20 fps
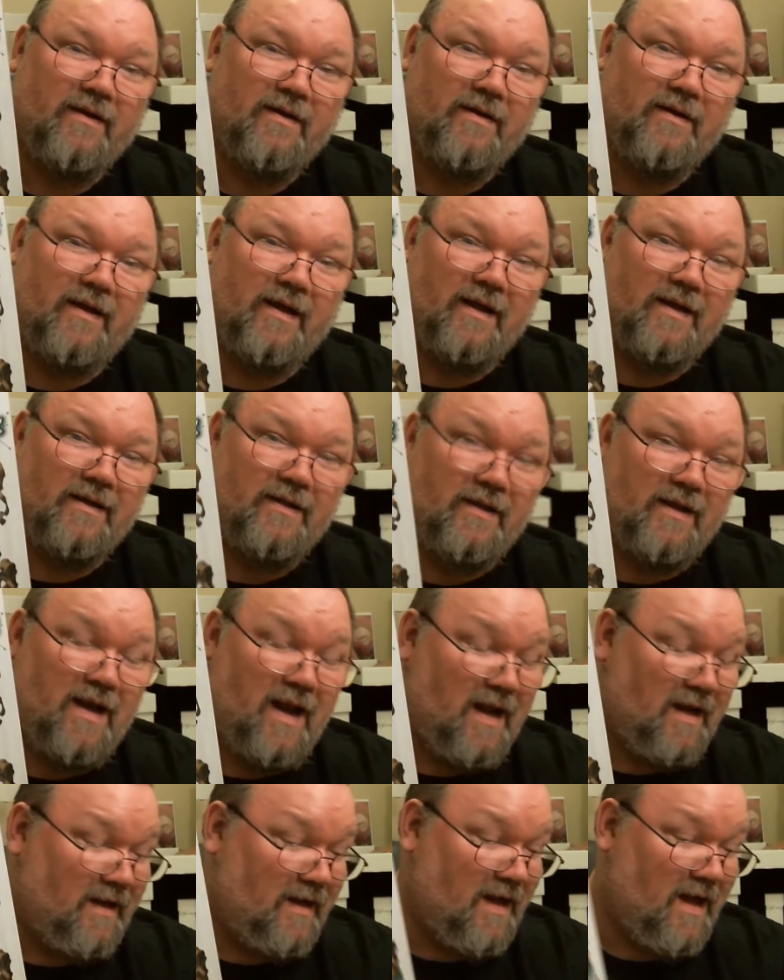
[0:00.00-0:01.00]
Like I
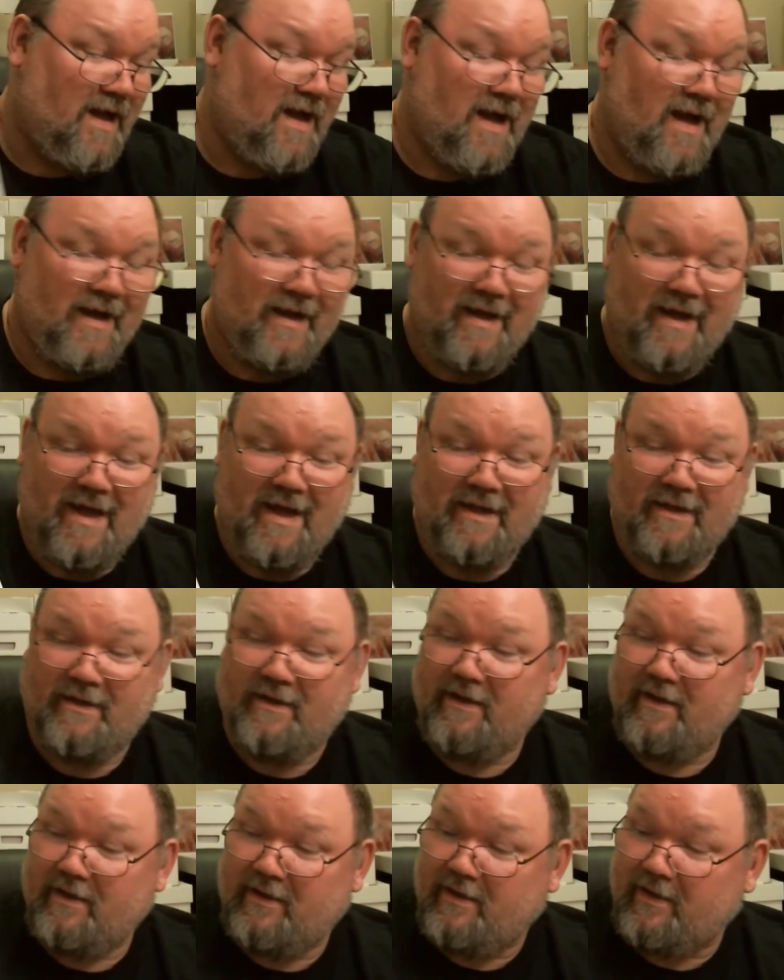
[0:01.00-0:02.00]
said, I got
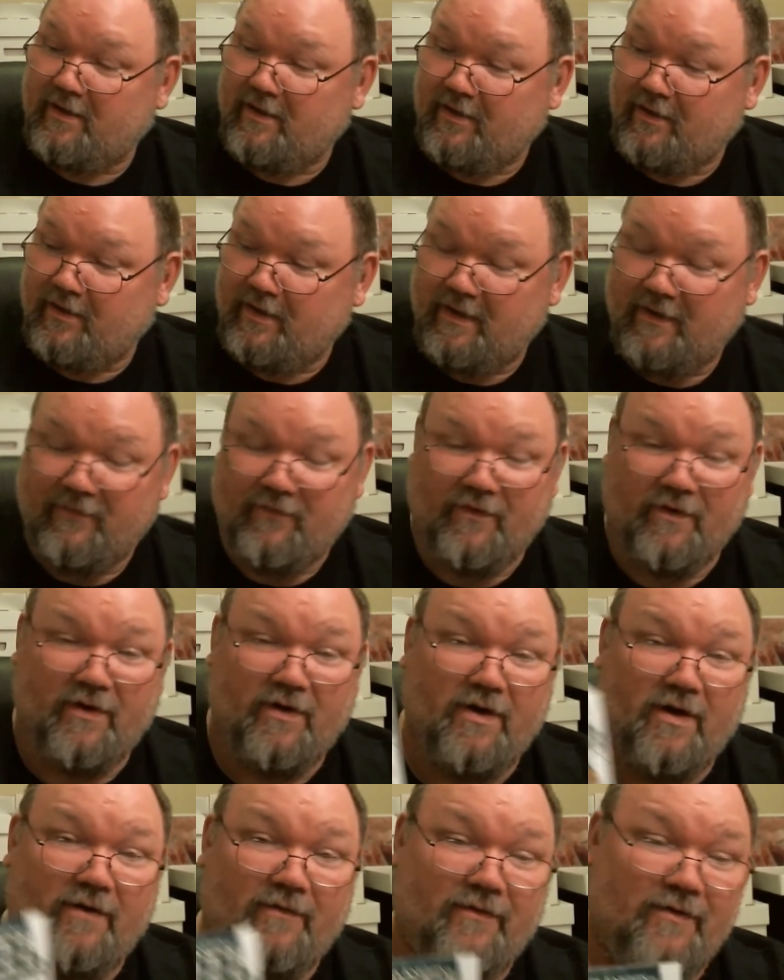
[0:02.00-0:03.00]
this in a different
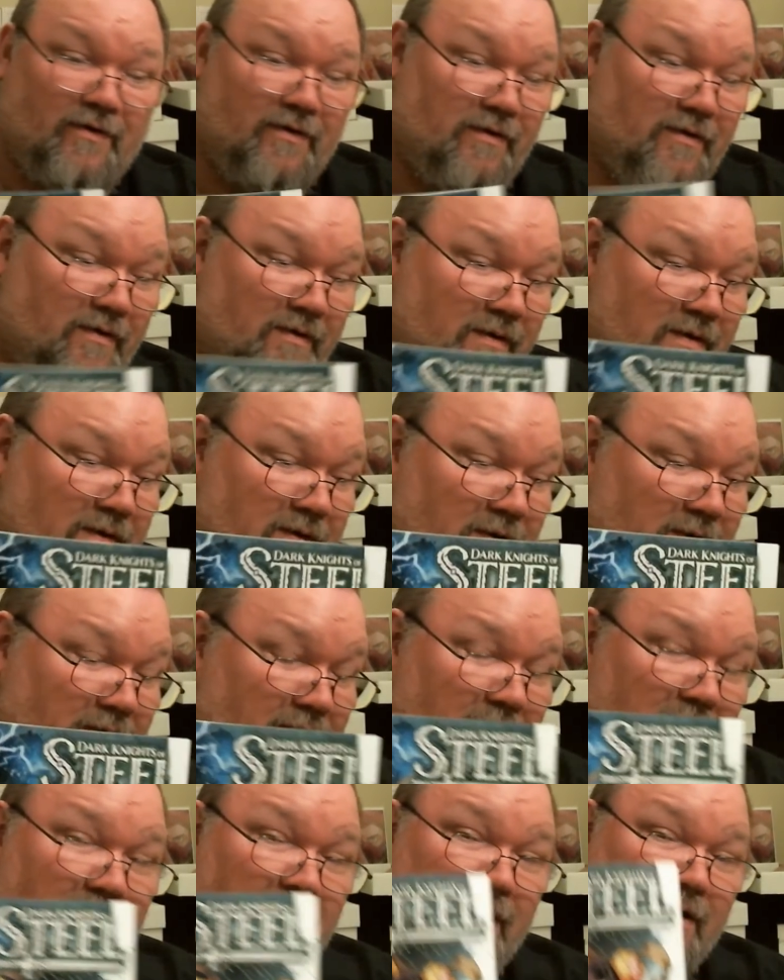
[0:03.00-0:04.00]
cover.
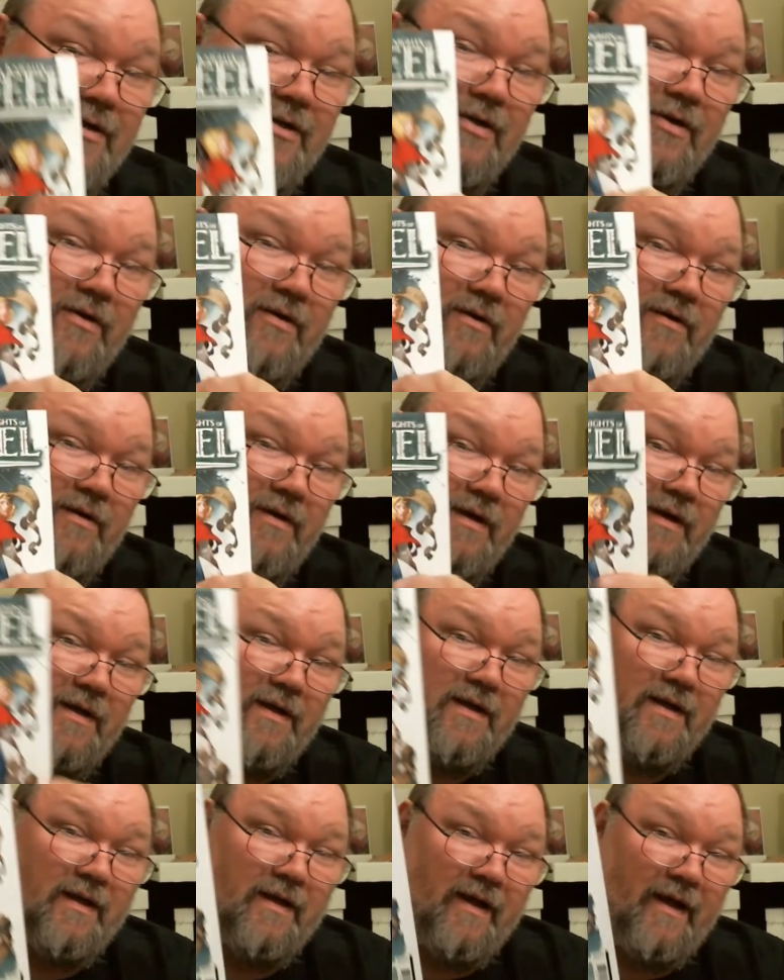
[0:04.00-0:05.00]
Not sure
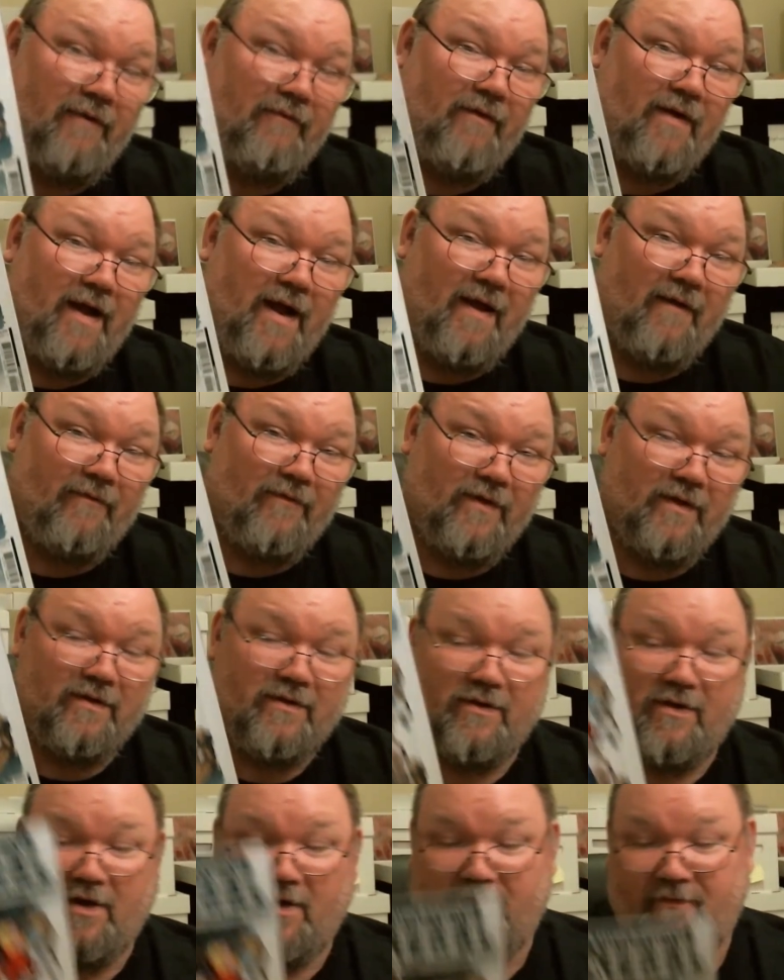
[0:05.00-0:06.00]
if I have this
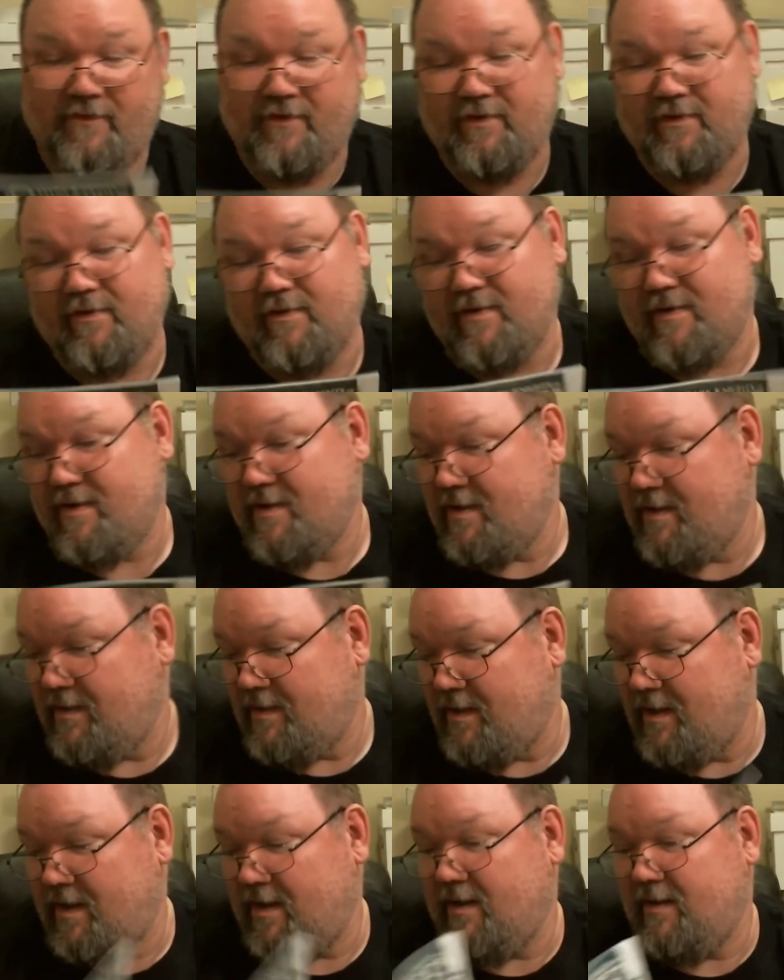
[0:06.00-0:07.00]
cover.
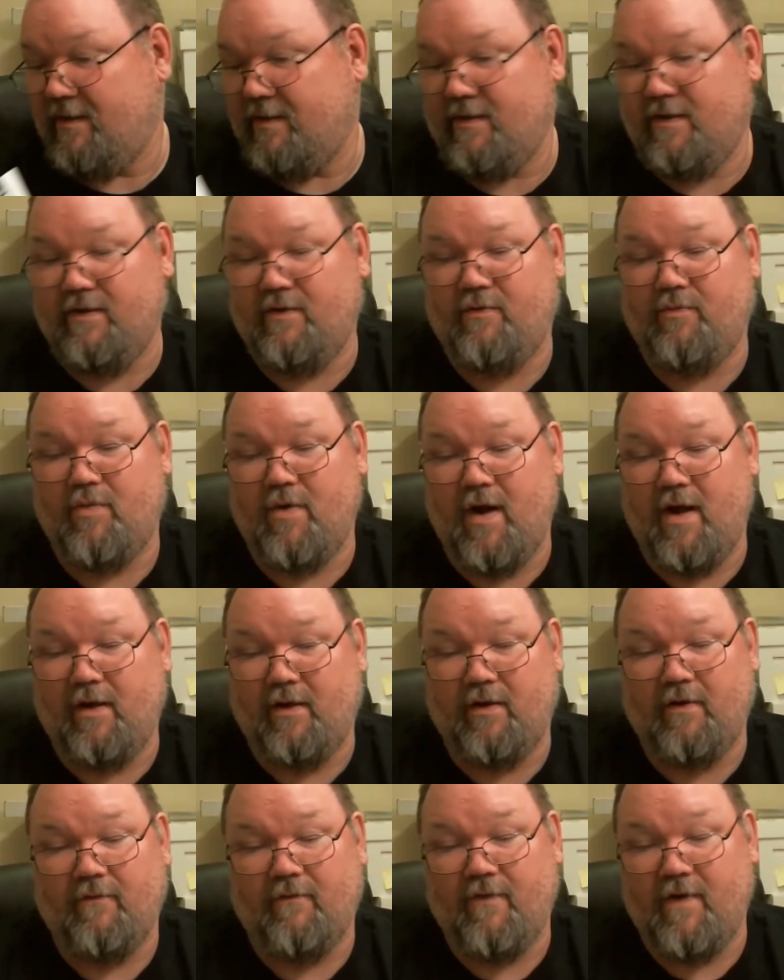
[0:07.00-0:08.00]
This
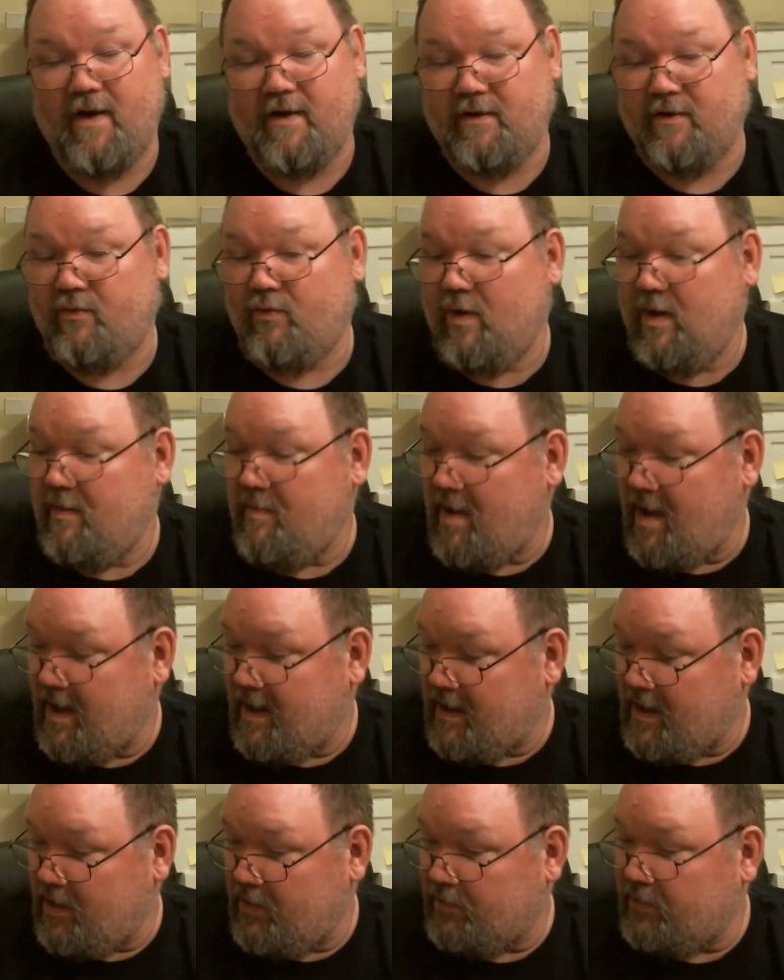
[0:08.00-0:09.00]
probably will find its way
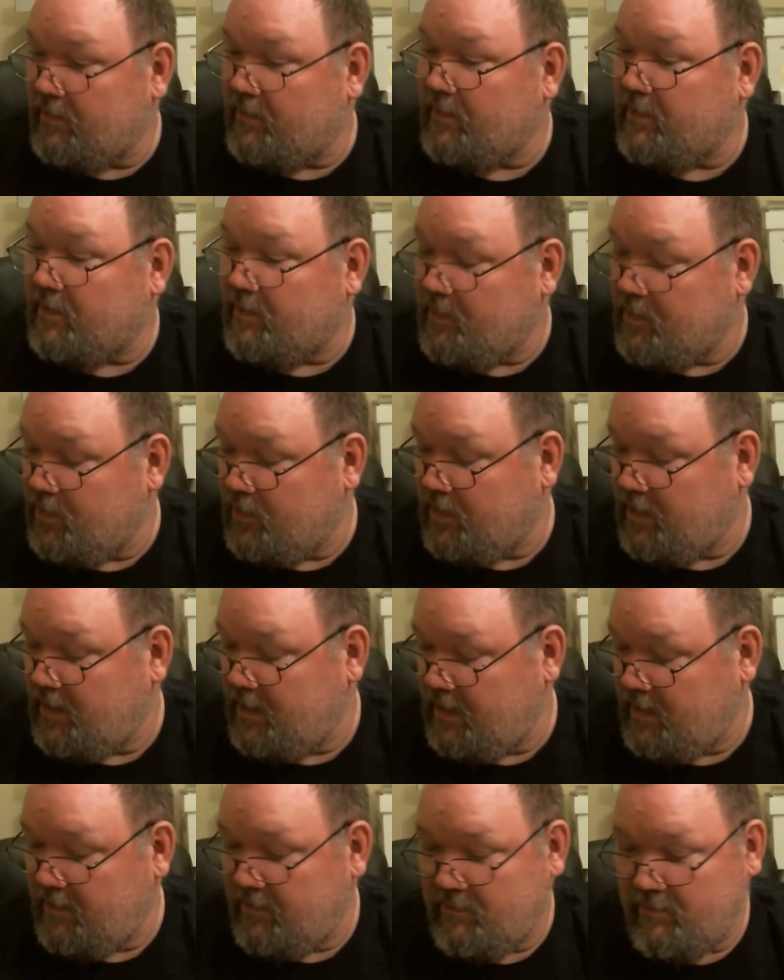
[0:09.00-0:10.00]
back out to the
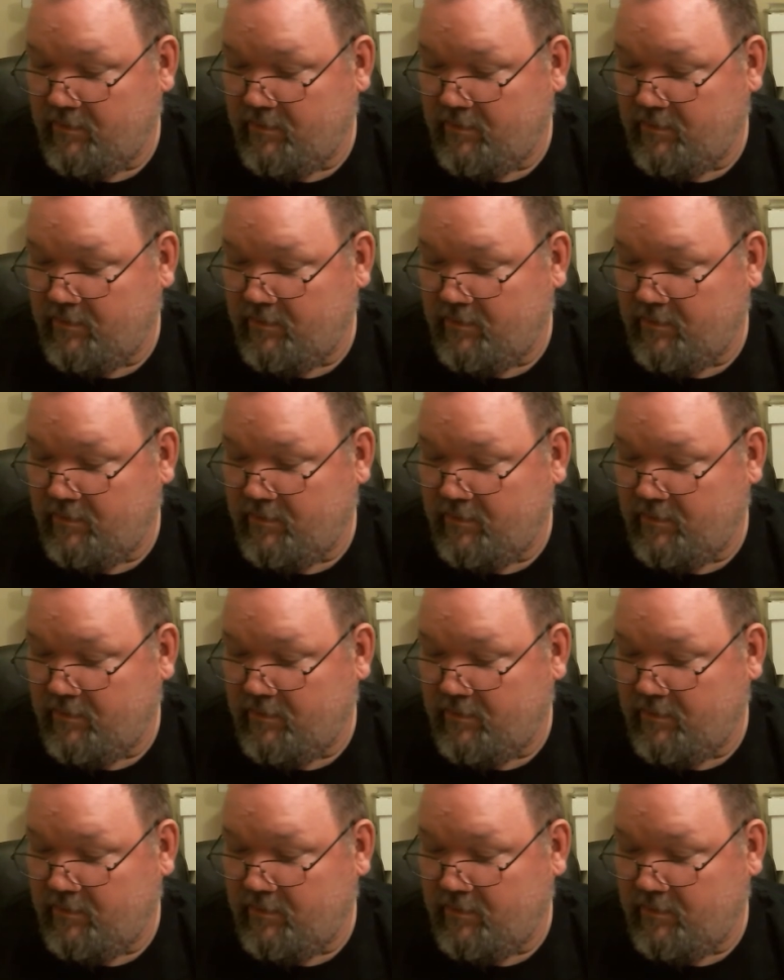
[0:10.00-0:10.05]
community.